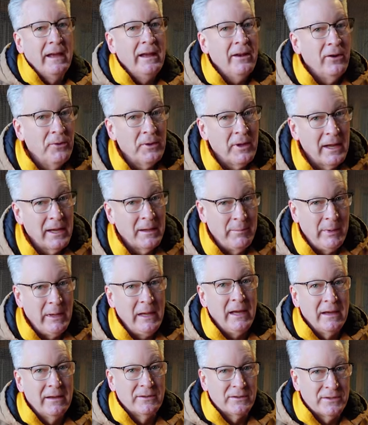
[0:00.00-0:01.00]
They don't like
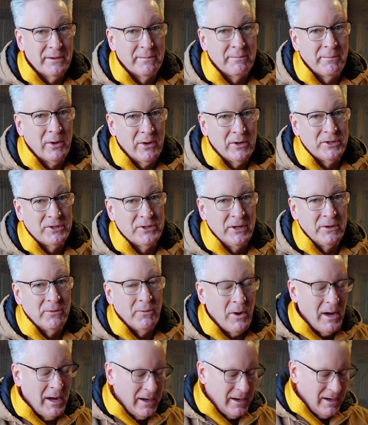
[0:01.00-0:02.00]
being submerged in
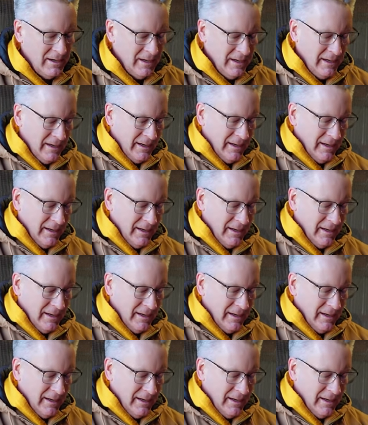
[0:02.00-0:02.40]
water.